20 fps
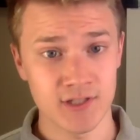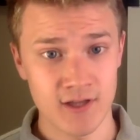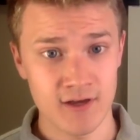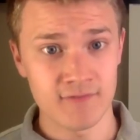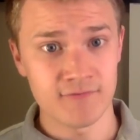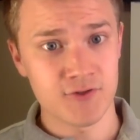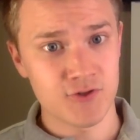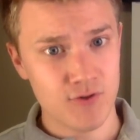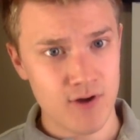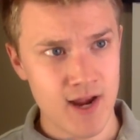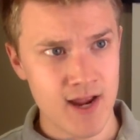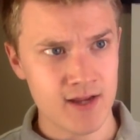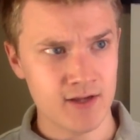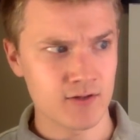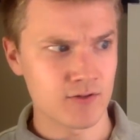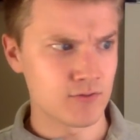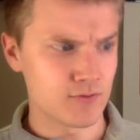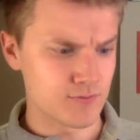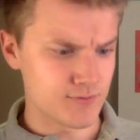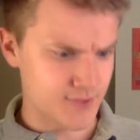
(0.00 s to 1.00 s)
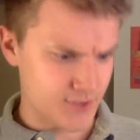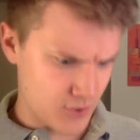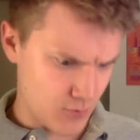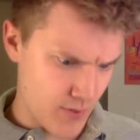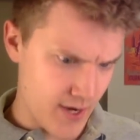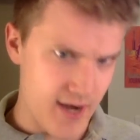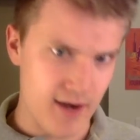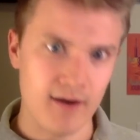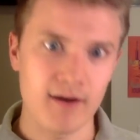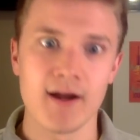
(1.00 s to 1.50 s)
love triangle
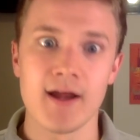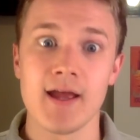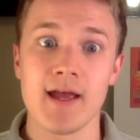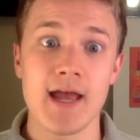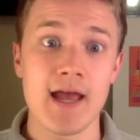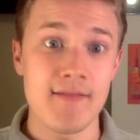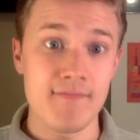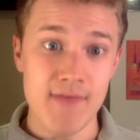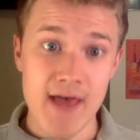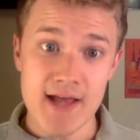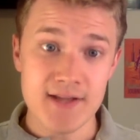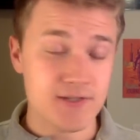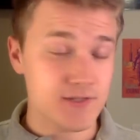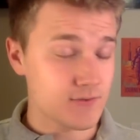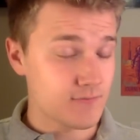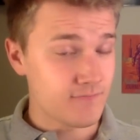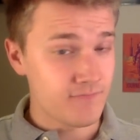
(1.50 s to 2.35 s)
square, and that's